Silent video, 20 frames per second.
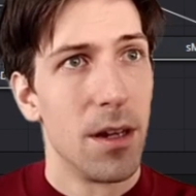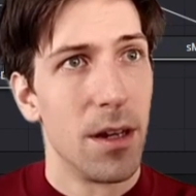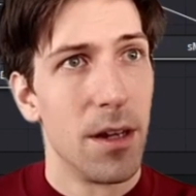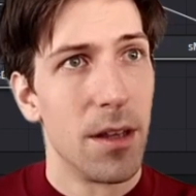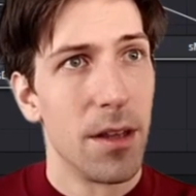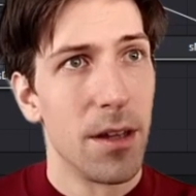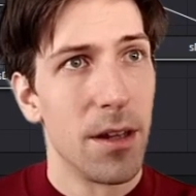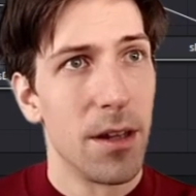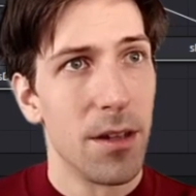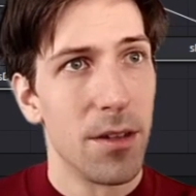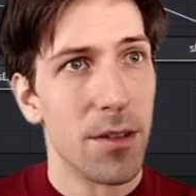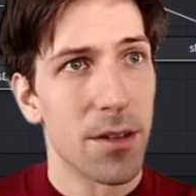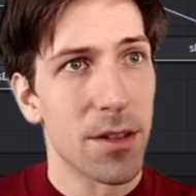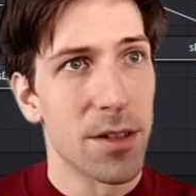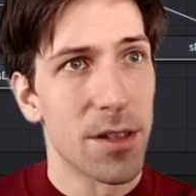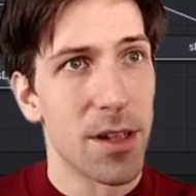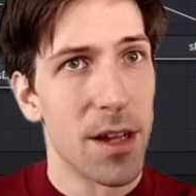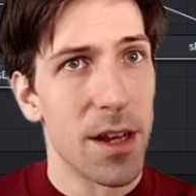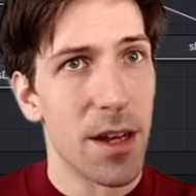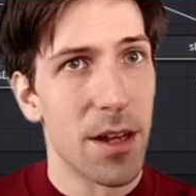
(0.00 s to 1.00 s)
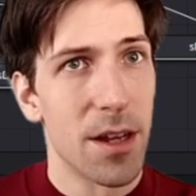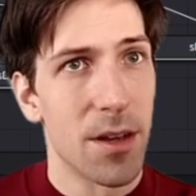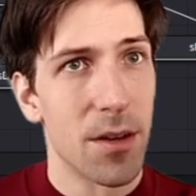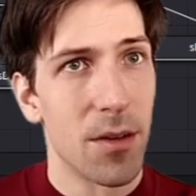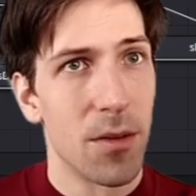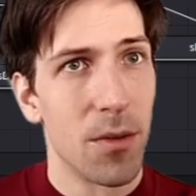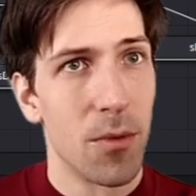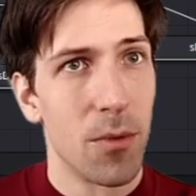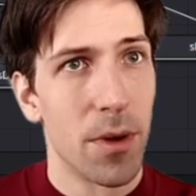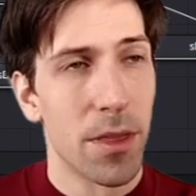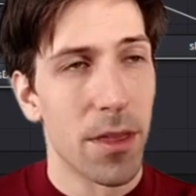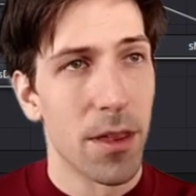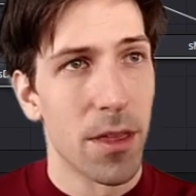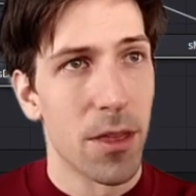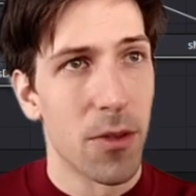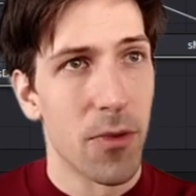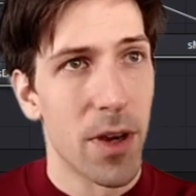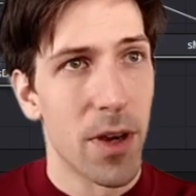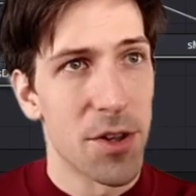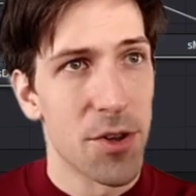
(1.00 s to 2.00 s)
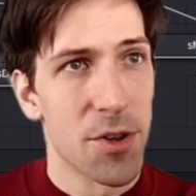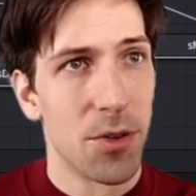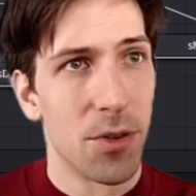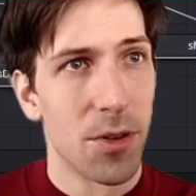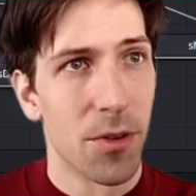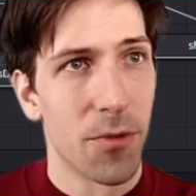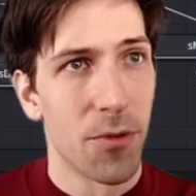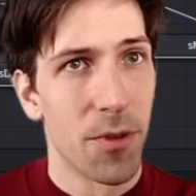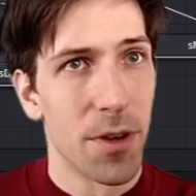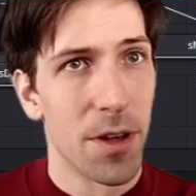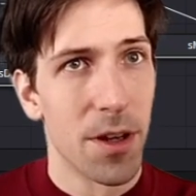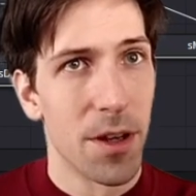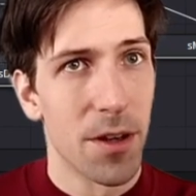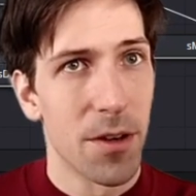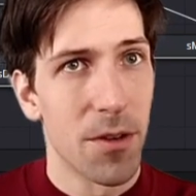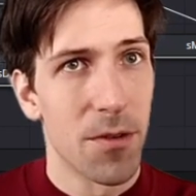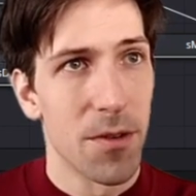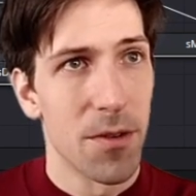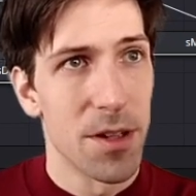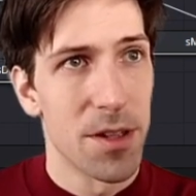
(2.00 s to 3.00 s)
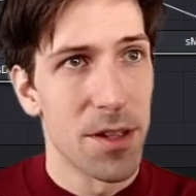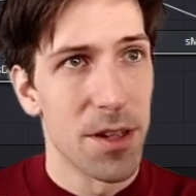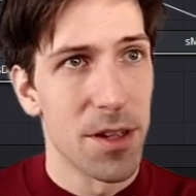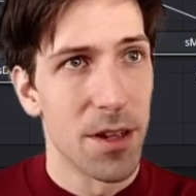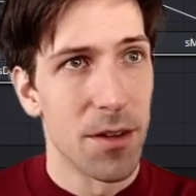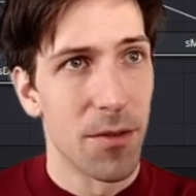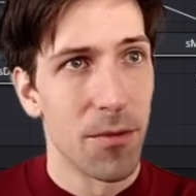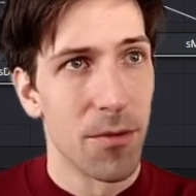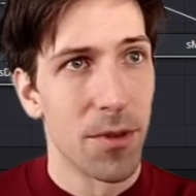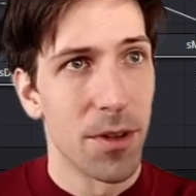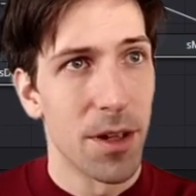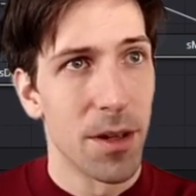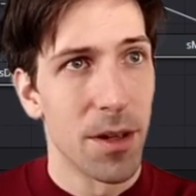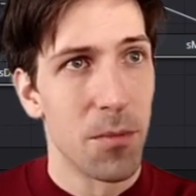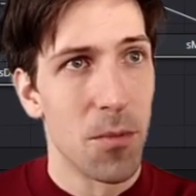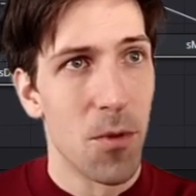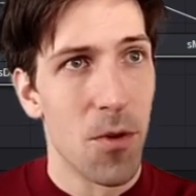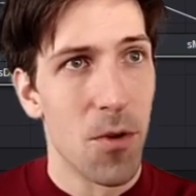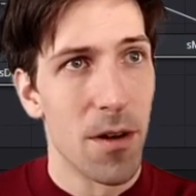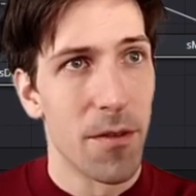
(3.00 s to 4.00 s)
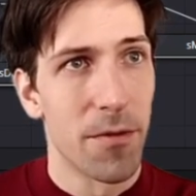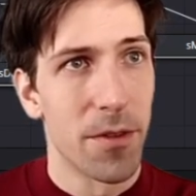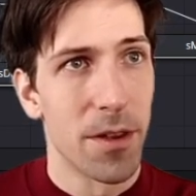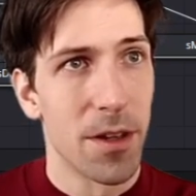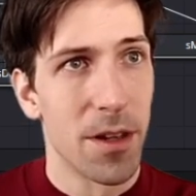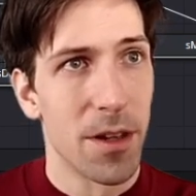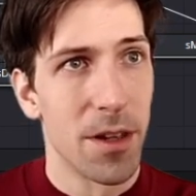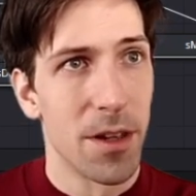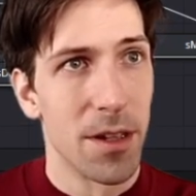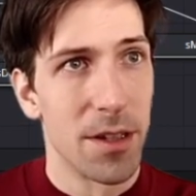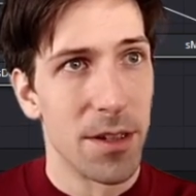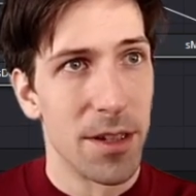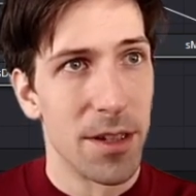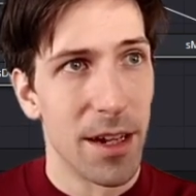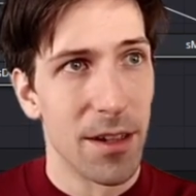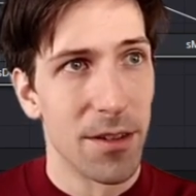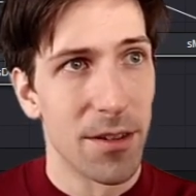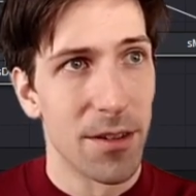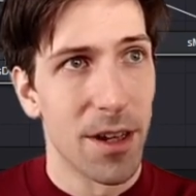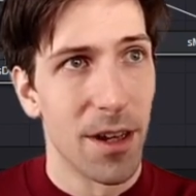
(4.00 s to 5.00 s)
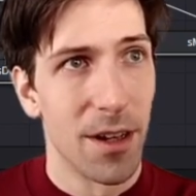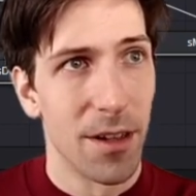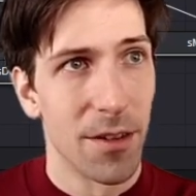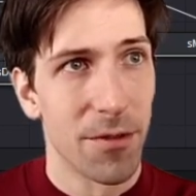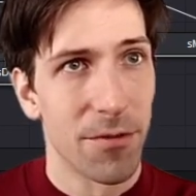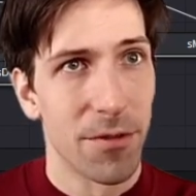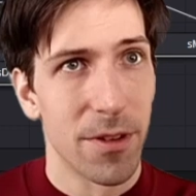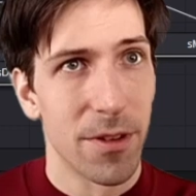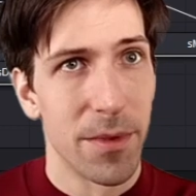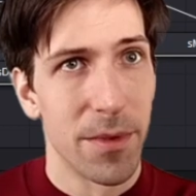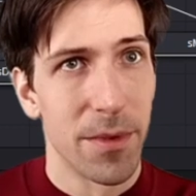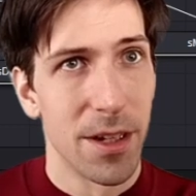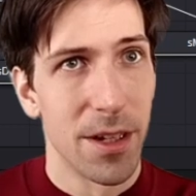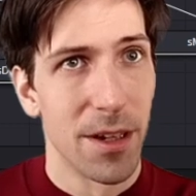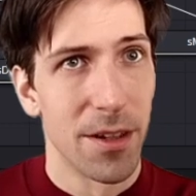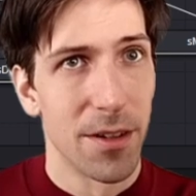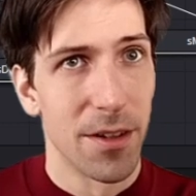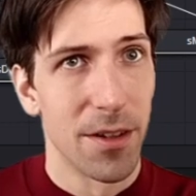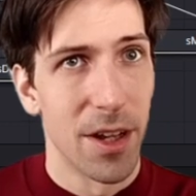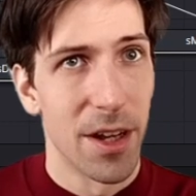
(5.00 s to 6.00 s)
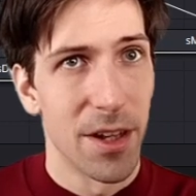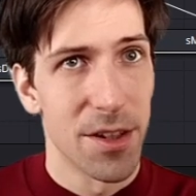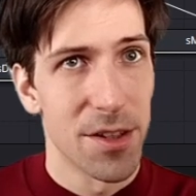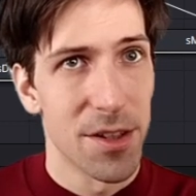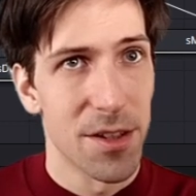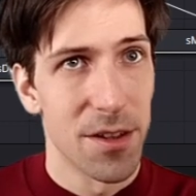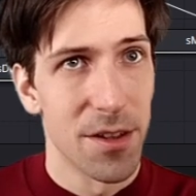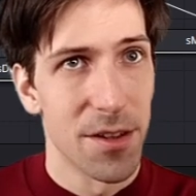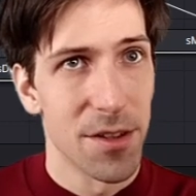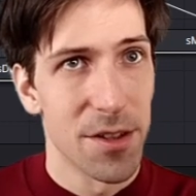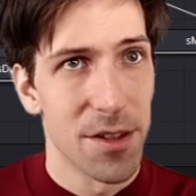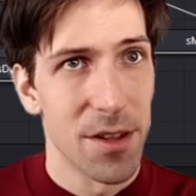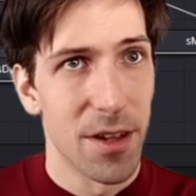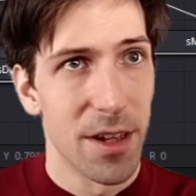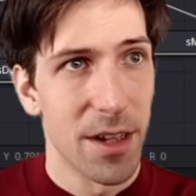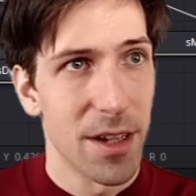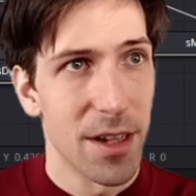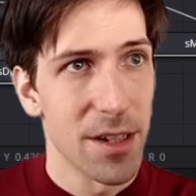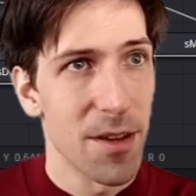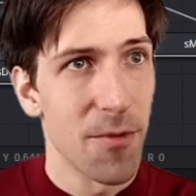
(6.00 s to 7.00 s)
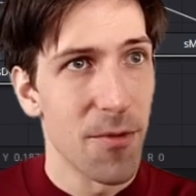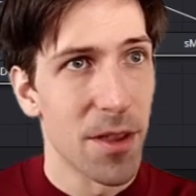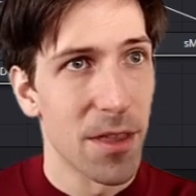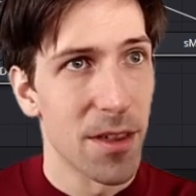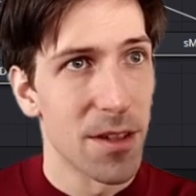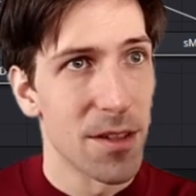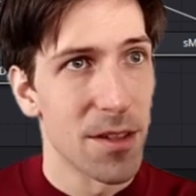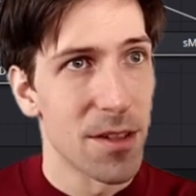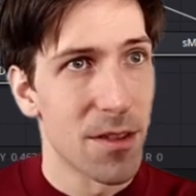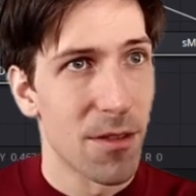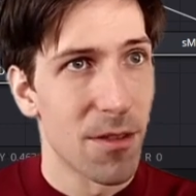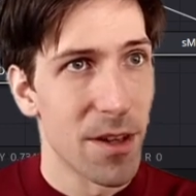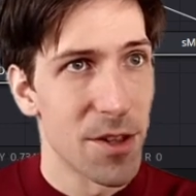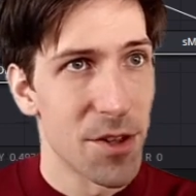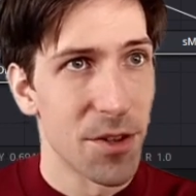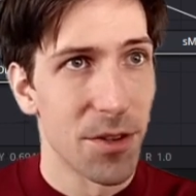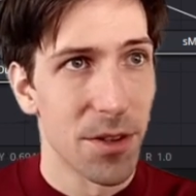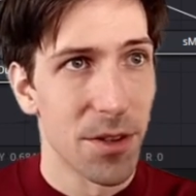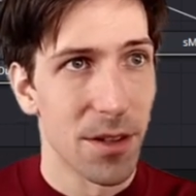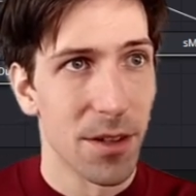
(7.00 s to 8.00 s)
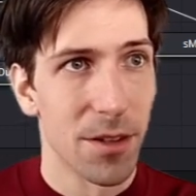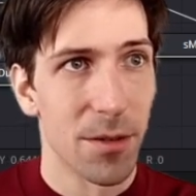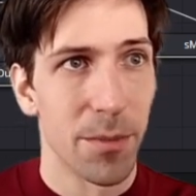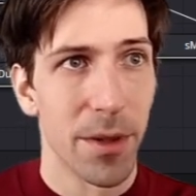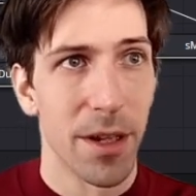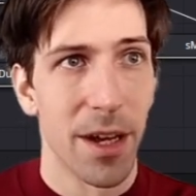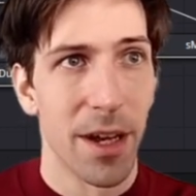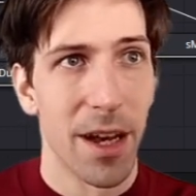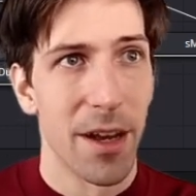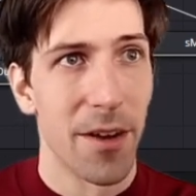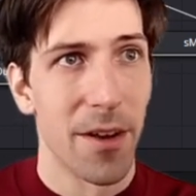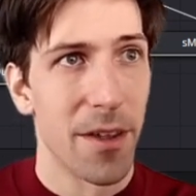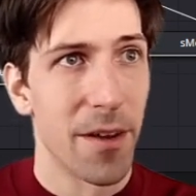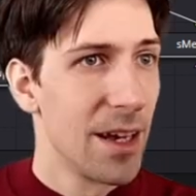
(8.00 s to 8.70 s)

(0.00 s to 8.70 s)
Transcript: And then it looks like with the threshold, if we increase it, we'll get more of the yellow color from the underlying star. So I guess I want this threshold a little bit higher there.